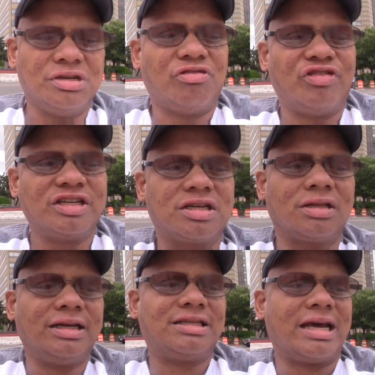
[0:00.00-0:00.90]
You
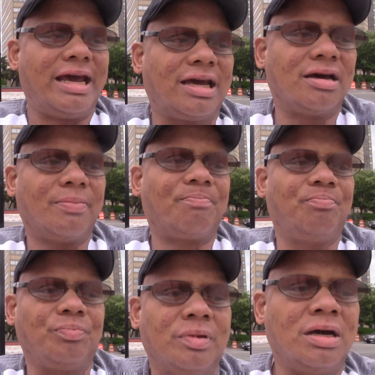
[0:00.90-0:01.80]
physically take
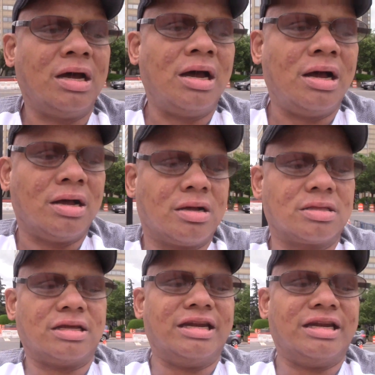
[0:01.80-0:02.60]
the